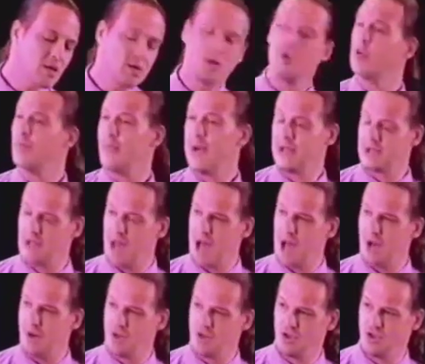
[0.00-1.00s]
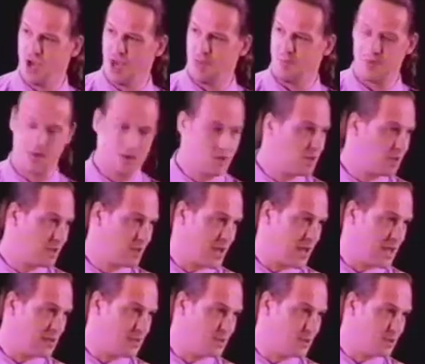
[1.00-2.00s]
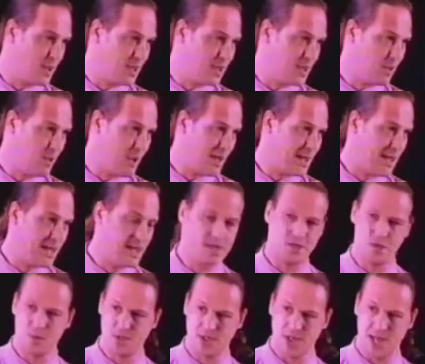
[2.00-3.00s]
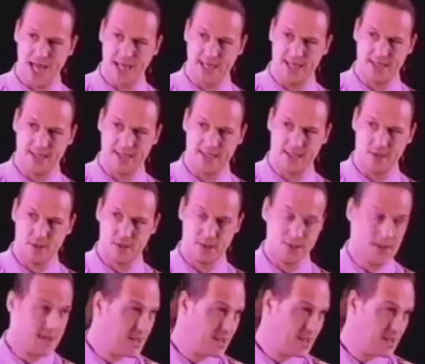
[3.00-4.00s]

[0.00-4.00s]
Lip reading: You heard about the Irish chap that couldn't count to 21 unless he was naked, did you?